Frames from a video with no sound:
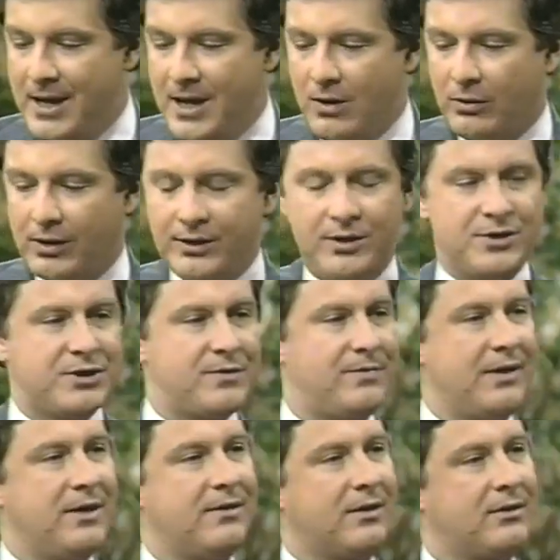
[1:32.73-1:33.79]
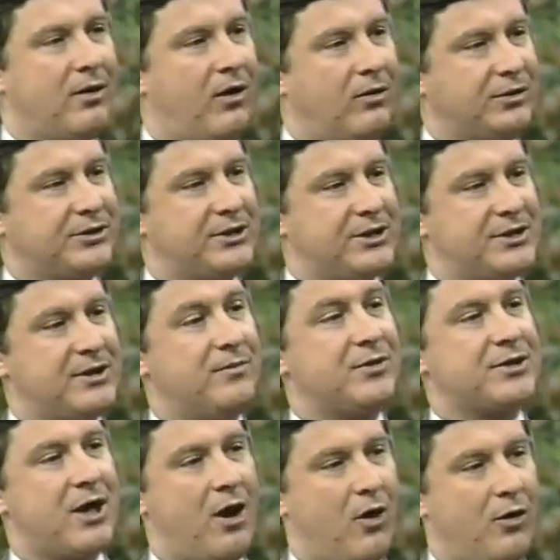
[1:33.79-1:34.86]
Well, it used to be that the whole system
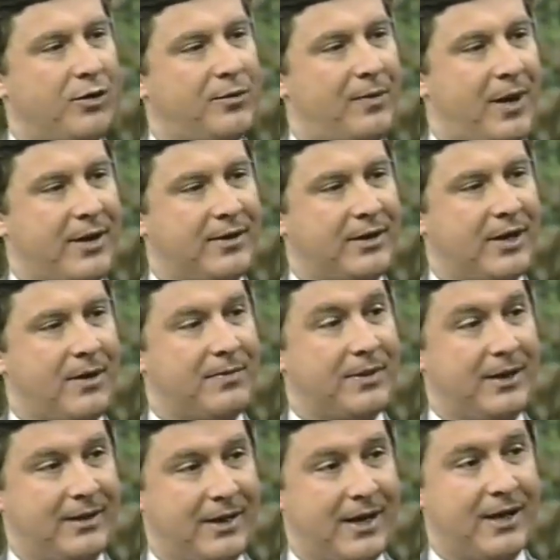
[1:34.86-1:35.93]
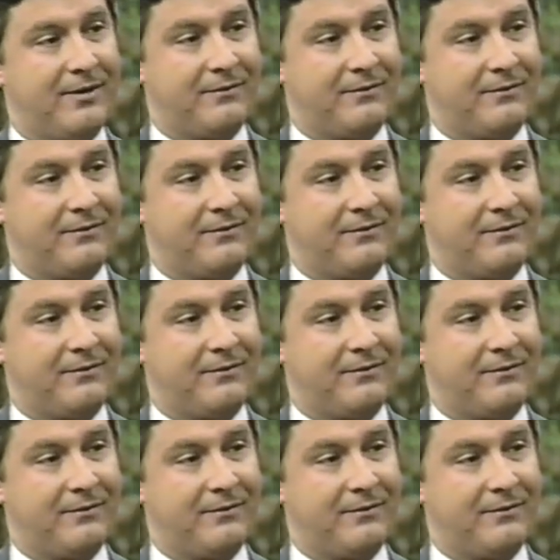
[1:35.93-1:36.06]
was owned by the company, and they had a